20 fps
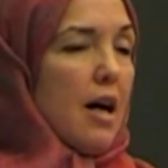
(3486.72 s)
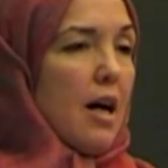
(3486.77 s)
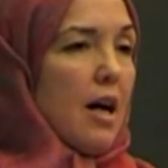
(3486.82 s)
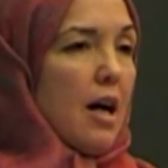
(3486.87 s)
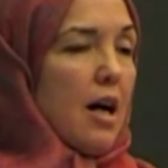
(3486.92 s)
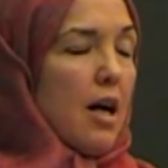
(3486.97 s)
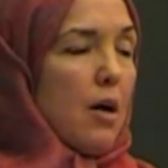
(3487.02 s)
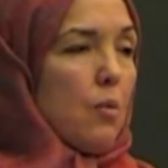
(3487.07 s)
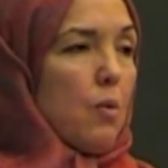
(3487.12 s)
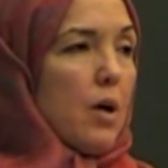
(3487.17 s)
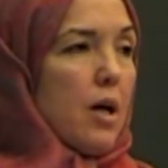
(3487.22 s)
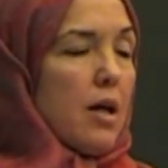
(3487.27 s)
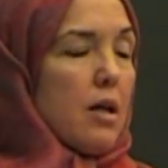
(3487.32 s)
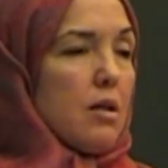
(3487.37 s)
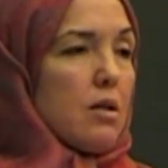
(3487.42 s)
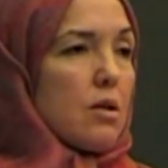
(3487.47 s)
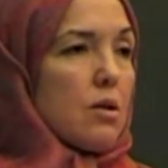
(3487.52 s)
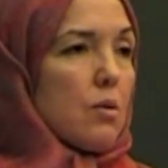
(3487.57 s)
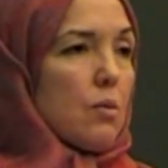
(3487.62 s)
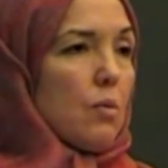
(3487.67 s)
I
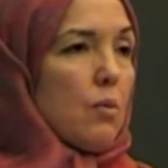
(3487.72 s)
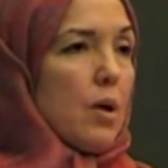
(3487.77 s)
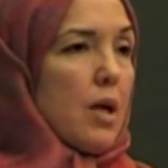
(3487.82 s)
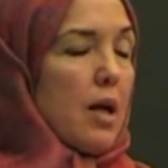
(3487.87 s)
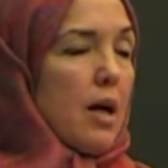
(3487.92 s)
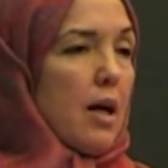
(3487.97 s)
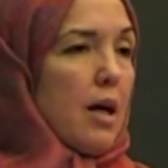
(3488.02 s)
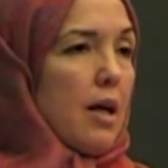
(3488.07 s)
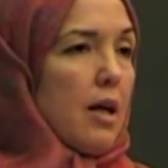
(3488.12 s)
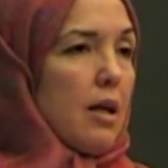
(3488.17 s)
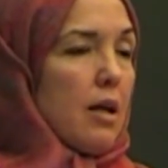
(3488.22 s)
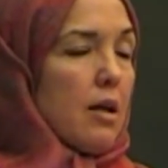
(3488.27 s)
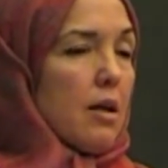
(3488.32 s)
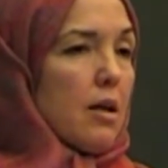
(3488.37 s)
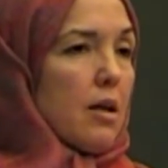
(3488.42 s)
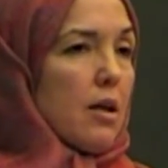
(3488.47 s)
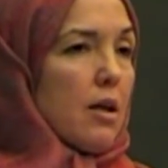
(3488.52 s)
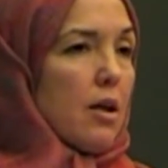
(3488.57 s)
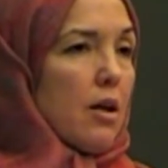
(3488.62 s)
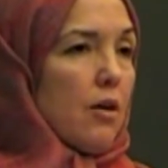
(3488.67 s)
went,
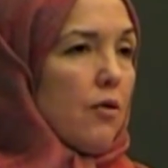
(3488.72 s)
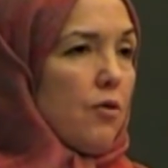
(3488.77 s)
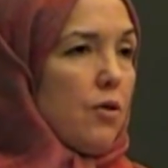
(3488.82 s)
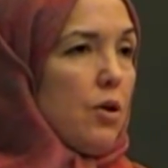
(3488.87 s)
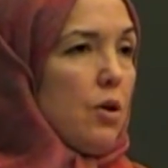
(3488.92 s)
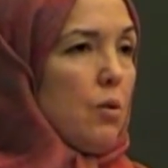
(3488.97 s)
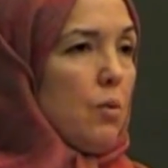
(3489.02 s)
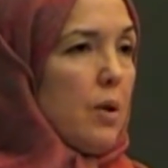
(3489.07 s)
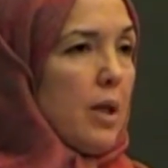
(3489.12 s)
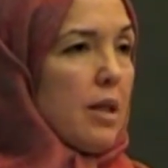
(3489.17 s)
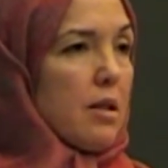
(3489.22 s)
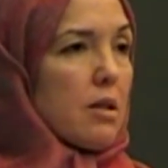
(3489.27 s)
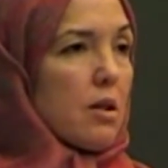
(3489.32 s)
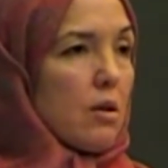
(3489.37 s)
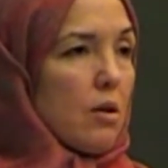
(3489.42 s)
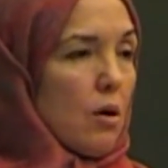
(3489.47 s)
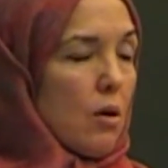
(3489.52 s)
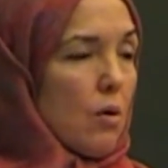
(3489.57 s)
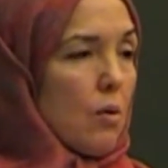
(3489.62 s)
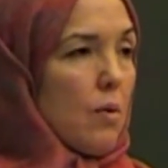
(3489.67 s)
a few weeks
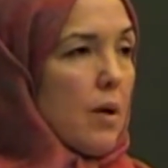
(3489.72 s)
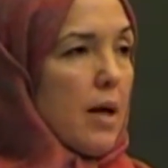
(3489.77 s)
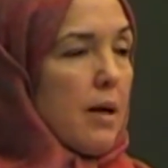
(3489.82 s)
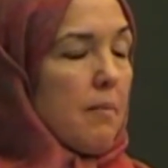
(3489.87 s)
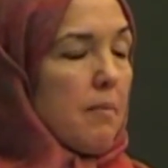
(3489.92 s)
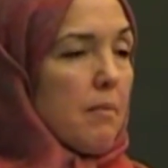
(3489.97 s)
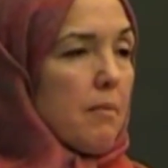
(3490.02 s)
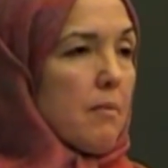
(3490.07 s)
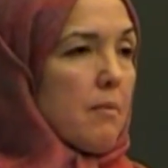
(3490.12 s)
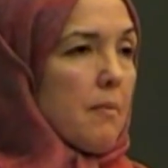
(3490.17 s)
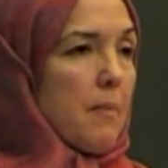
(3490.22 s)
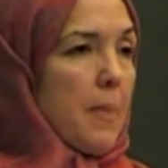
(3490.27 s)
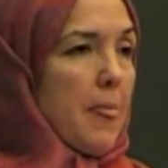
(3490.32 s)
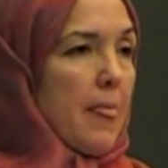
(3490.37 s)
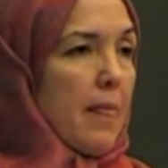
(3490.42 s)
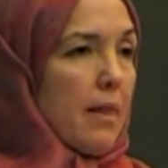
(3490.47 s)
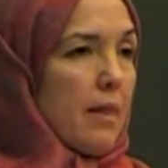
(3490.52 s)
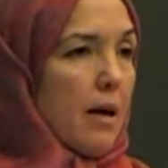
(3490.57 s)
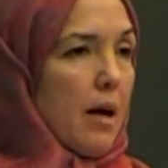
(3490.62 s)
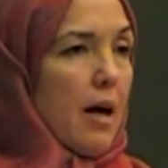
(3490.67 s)
ago when
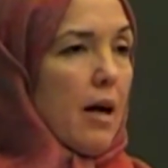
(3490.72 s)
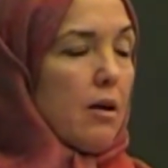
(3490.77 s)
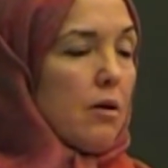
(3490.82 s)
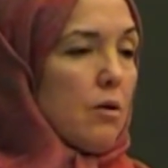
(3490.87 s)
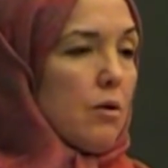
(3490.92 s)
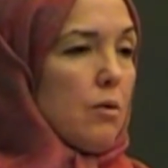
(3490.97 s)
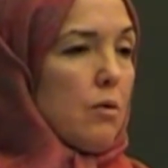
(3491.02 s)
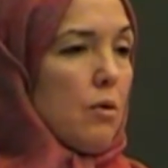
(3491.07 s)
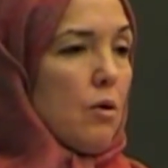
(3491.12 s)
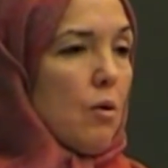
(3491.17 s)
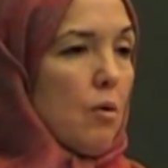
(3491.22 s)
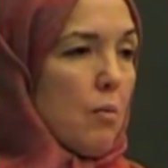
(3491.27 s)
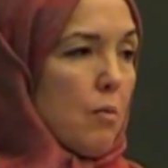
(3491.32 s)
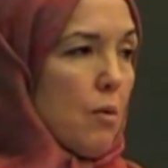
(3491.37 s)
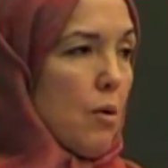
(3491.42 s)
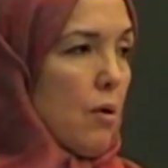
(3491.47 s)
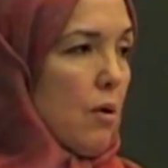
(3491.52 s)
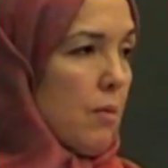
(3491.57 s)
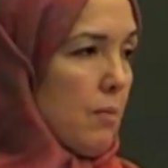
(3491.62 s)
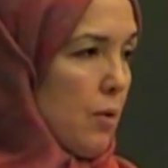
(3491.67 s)
the I Don't Know
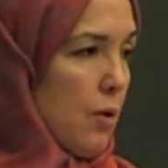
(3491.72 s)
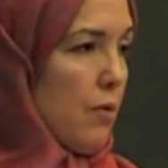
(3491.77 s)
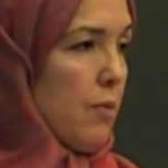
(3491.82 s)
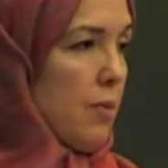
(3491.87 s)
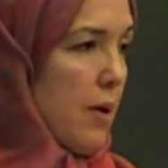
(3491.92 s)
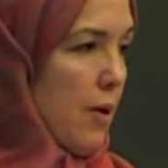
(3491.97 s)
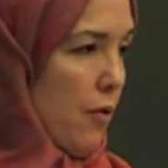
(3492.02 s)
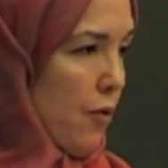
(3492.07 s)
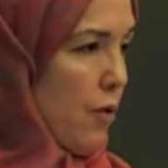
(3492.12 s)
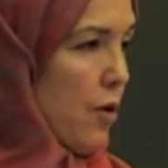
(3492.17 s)
More movement